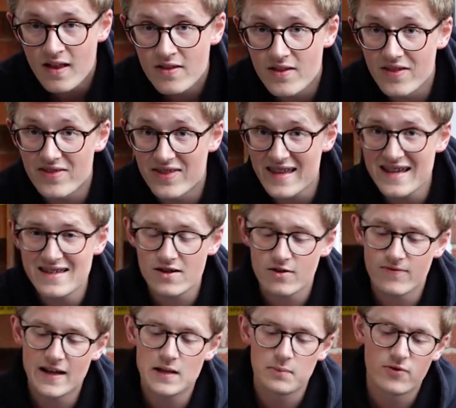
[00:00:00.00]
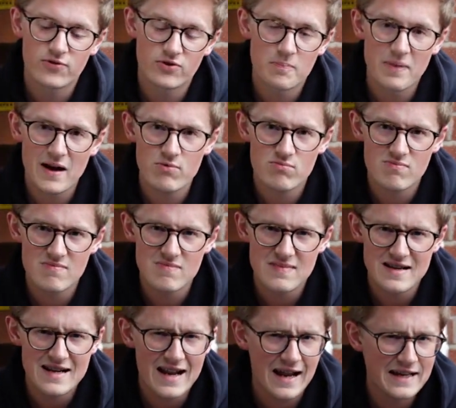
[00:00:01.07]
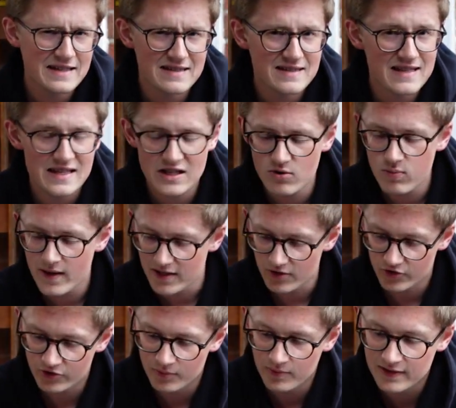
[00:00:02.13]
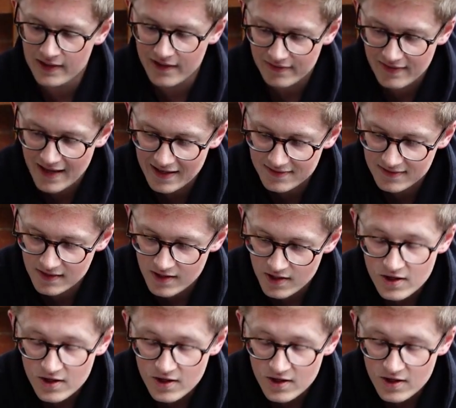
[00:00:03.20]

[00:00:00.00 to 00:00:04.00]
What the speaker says: that these are available for about 90 quid or something like that.